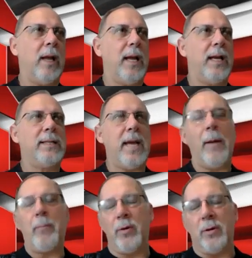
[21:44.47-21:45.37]

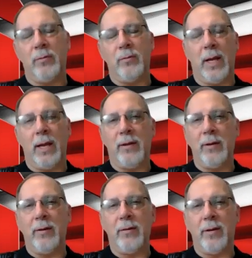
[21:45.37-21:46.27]
example when I
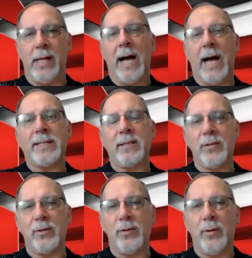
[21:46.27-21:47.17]
do
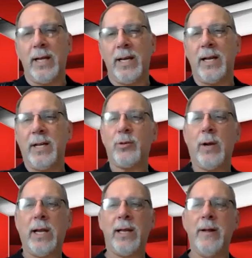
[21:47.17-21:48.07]
classes or do any kind of
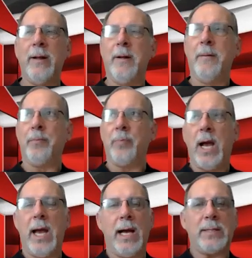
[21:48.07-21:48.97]
training.
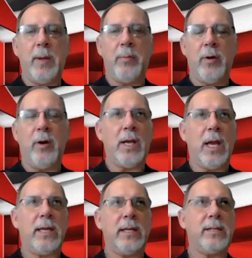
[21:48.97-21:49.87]
I ask people,
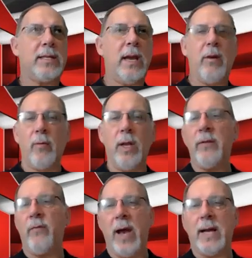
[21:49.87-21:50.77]
okay, say really
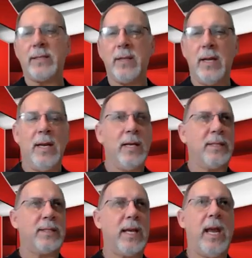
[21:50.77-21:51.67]
fast,
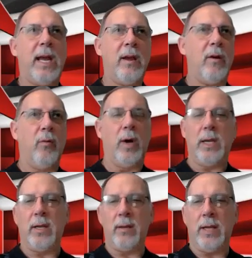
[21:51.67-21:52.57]
say
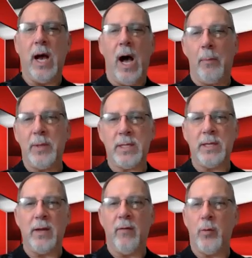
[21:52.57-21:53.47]
what the
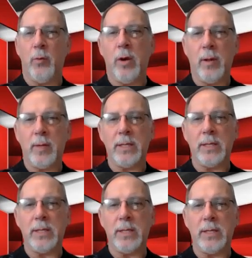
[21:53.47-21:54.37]
opposite of the word I'm going to
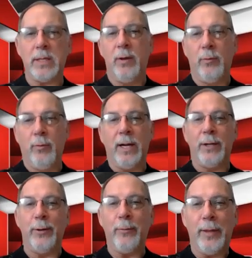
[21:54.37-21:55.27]
say. You want
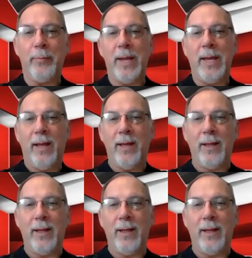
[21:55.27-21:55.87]
to do it with me?